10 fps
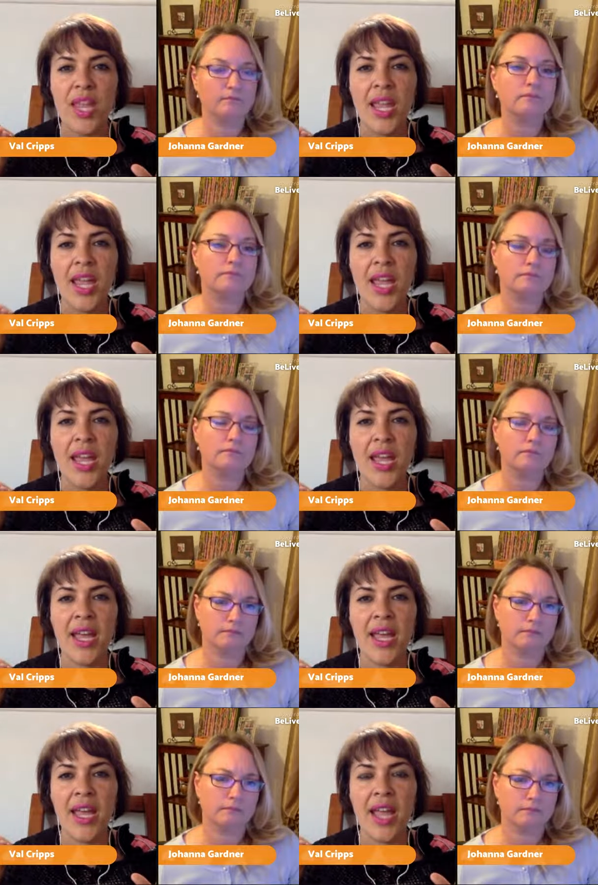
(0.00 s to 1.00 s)
Speaker 1: hmm.
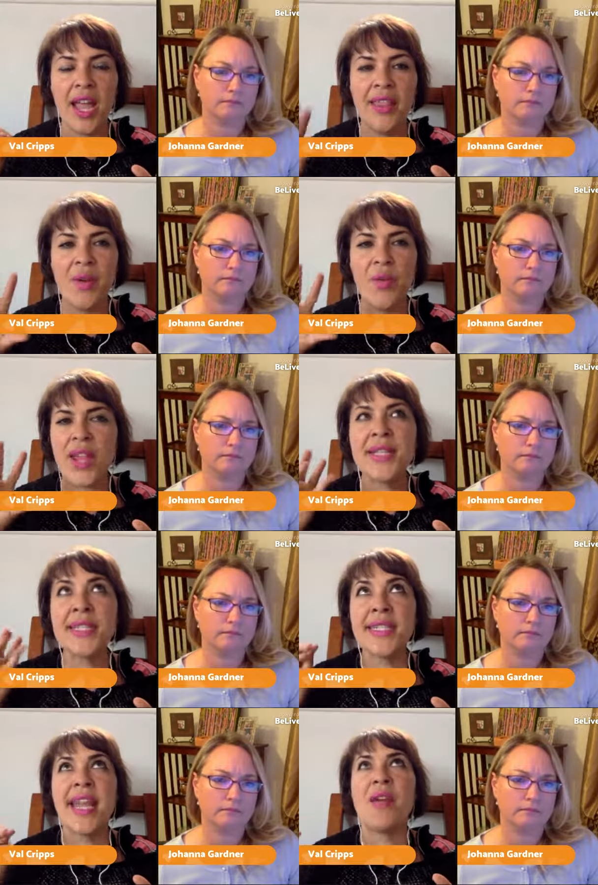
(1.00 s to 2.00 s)
uh and the
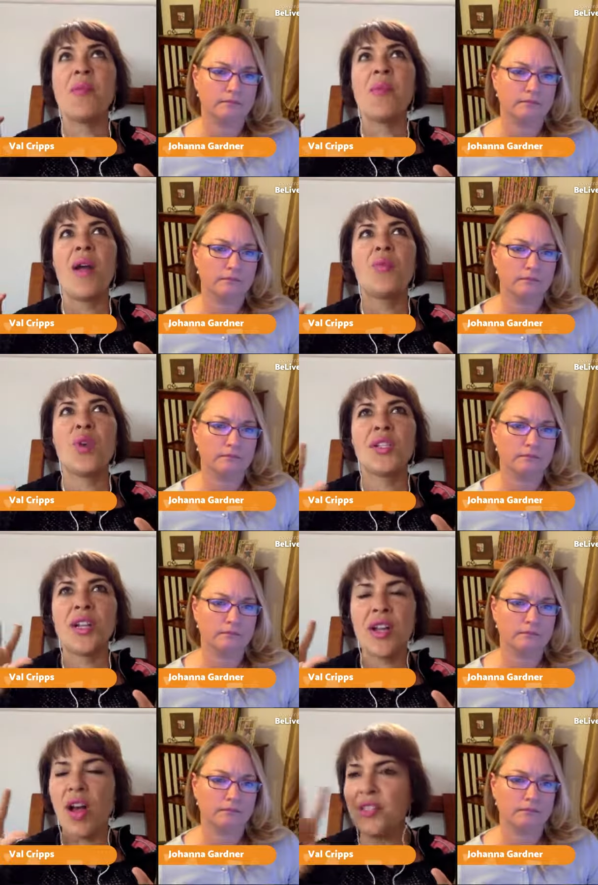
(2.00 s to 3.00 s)
wednesday i remember i
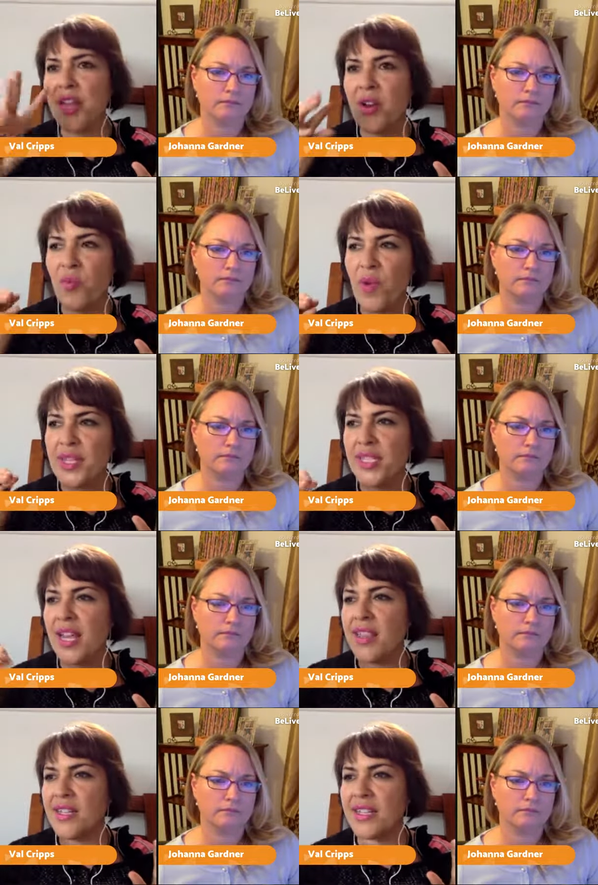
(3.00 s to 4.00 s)
worked on it all day on a
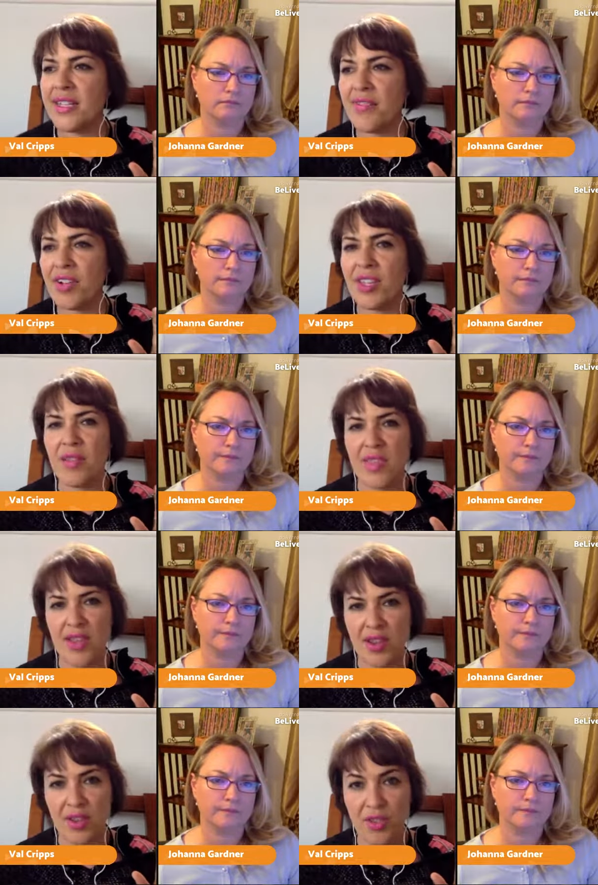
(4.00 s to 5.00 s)
wednesday and then delivered the
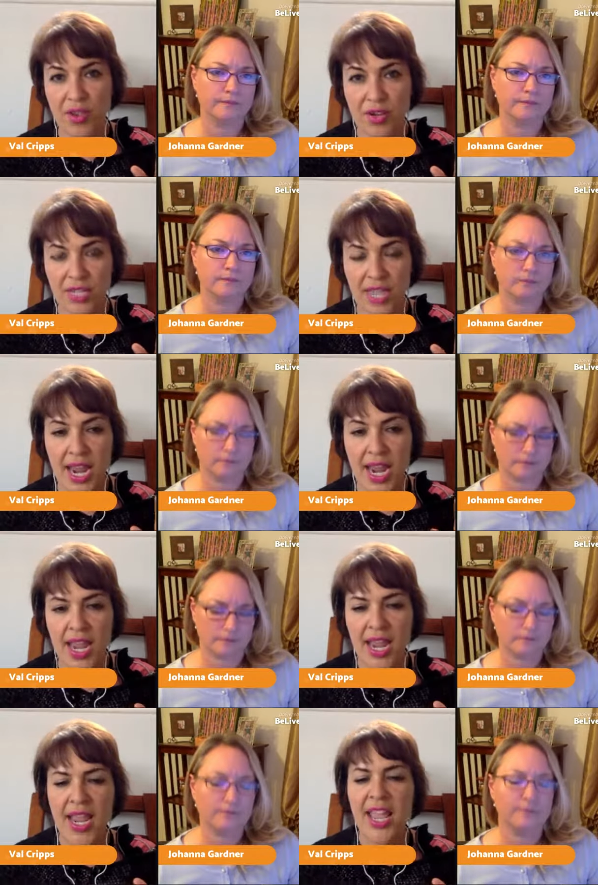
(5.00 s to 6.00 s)
thing on the
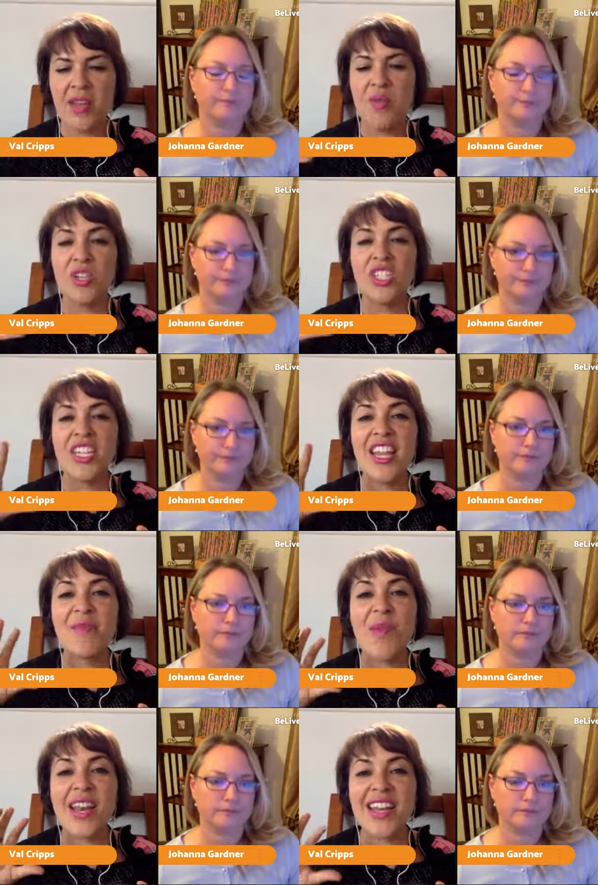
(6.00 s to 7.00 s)
thursday well
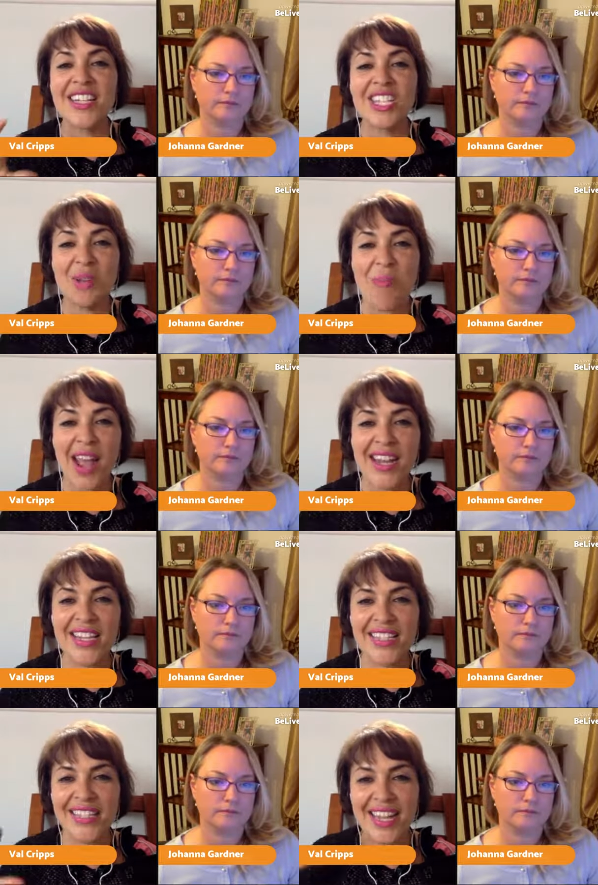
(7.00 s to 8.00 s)
she had been in a
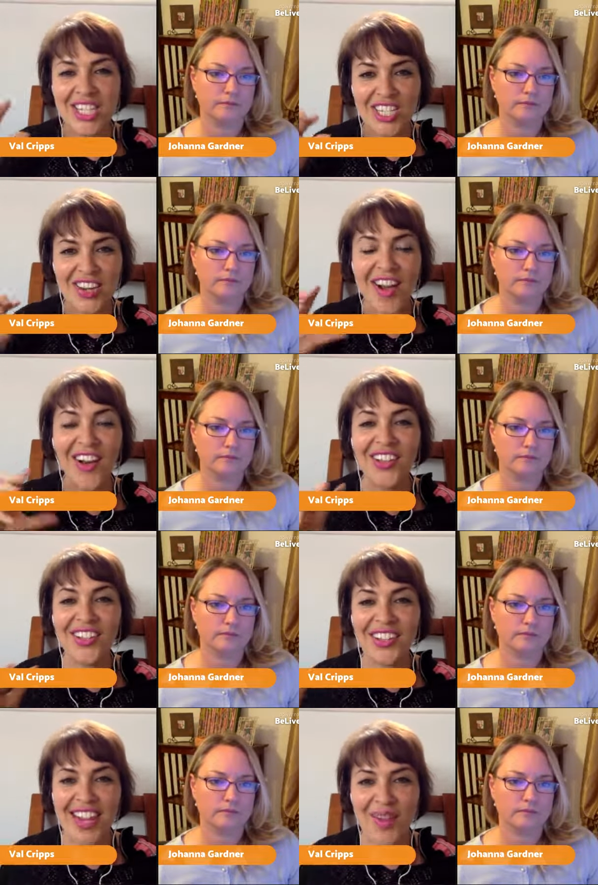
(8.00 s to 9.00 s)
shamanic session
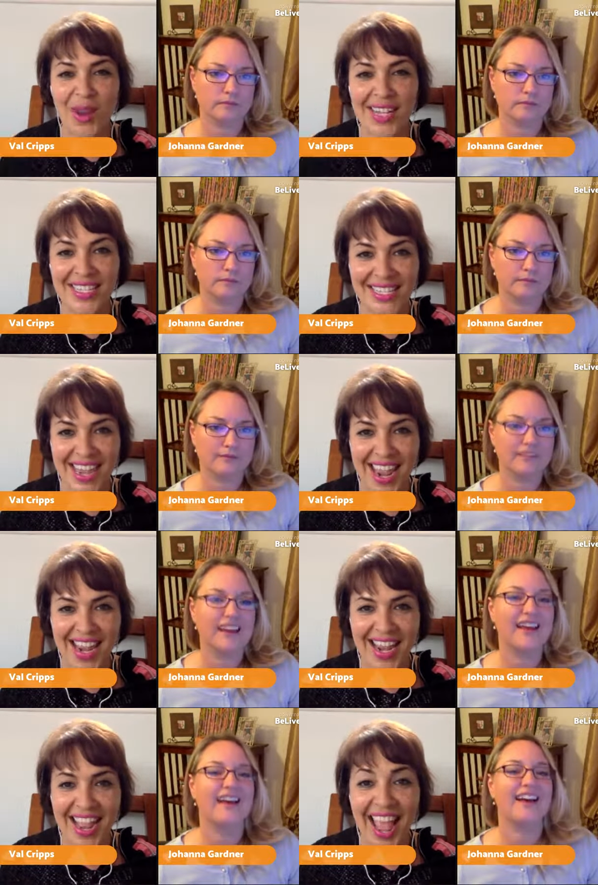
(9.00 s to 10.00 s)
all day
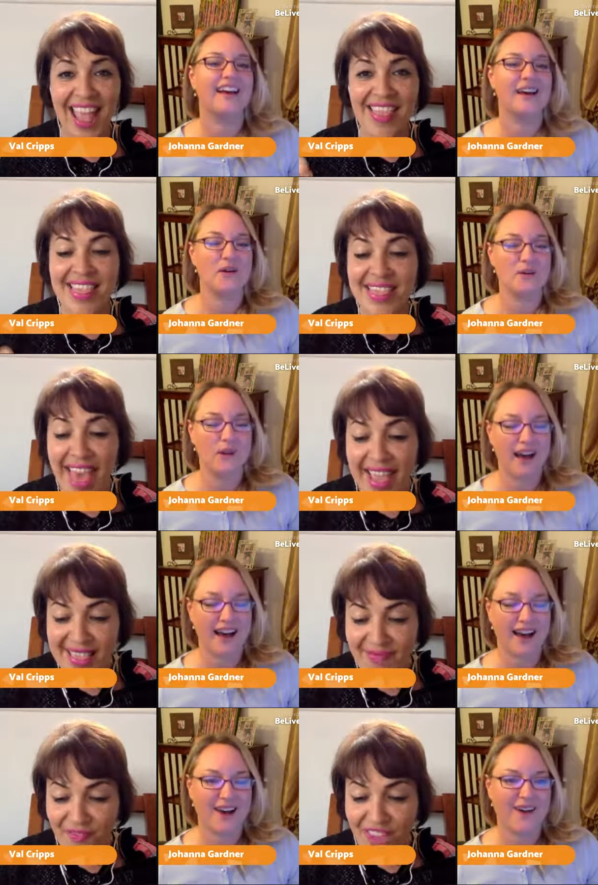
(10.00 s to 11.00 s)
wednesday and that
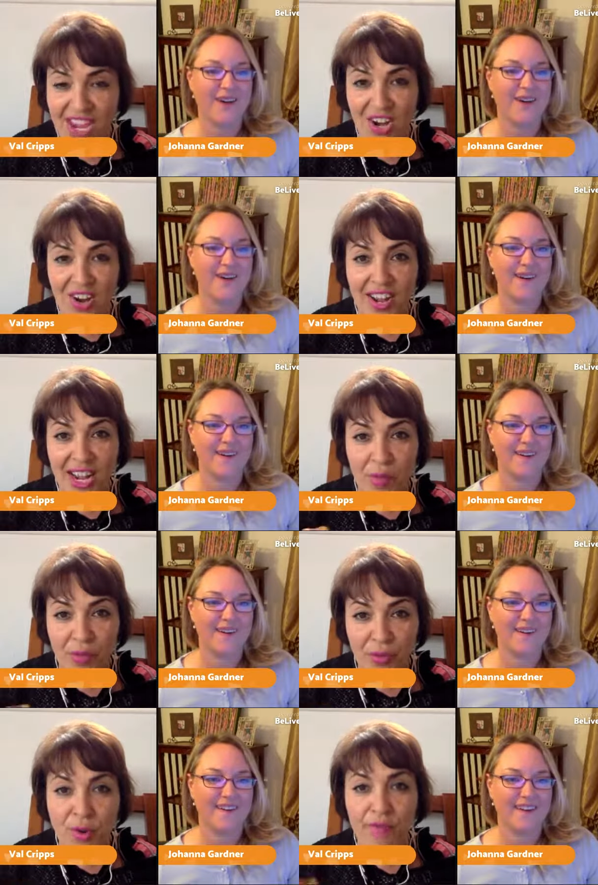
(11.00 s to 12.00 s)
figure
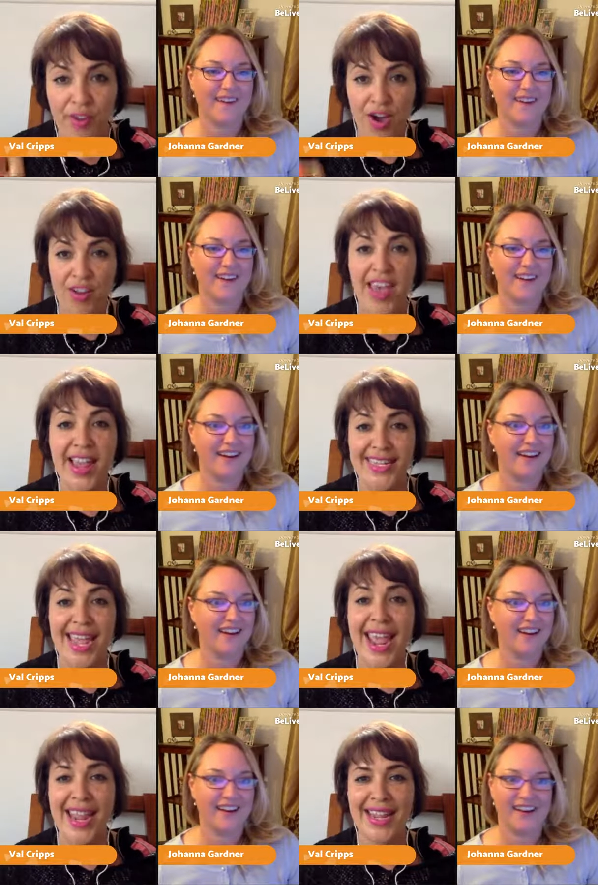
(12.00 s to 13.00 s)
came through for her that
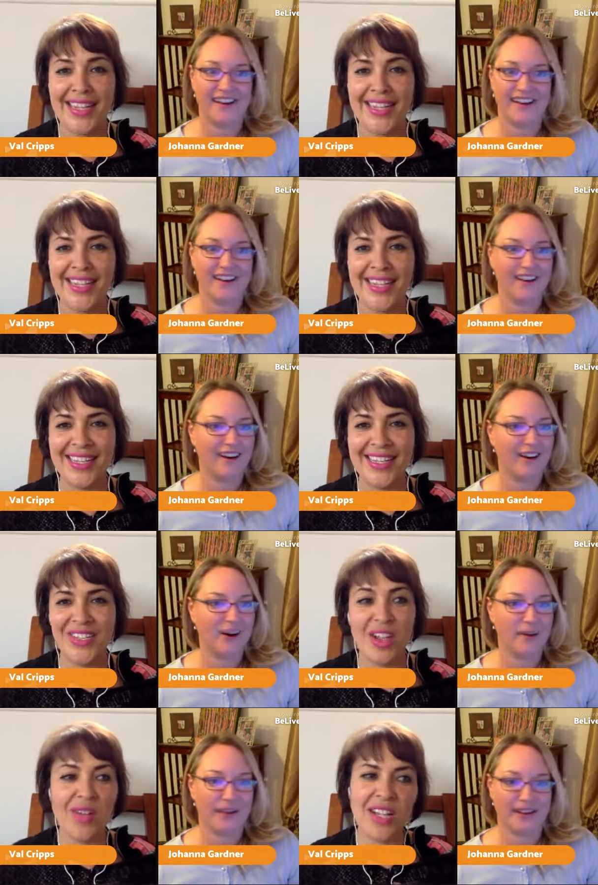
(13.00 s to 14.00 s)
day Oh
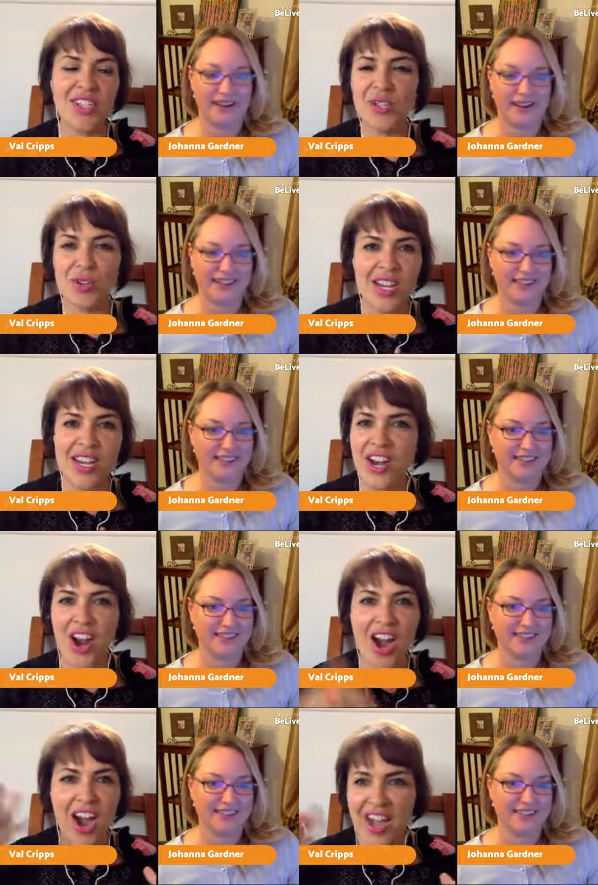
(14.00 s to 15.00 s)
my god! So I was all tuned
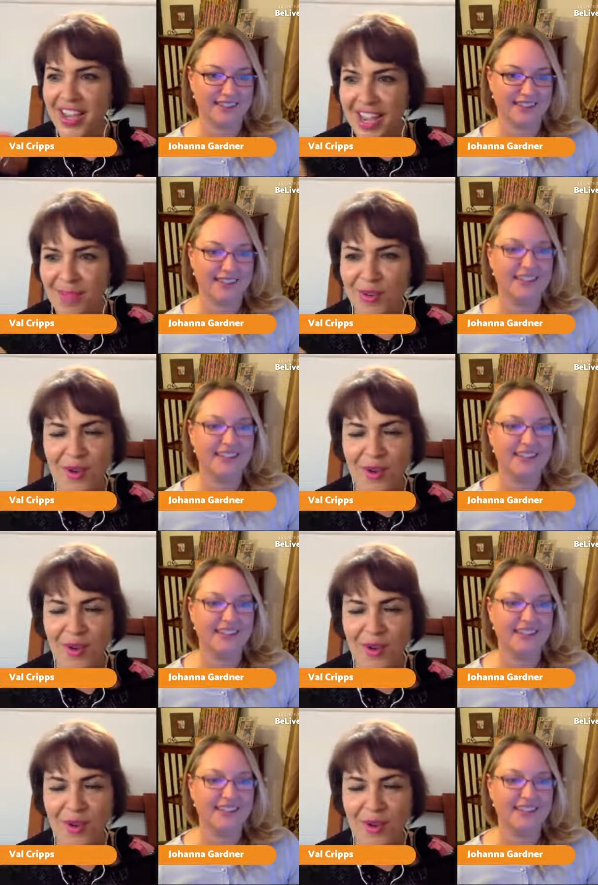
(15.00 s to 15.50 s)
into her, and it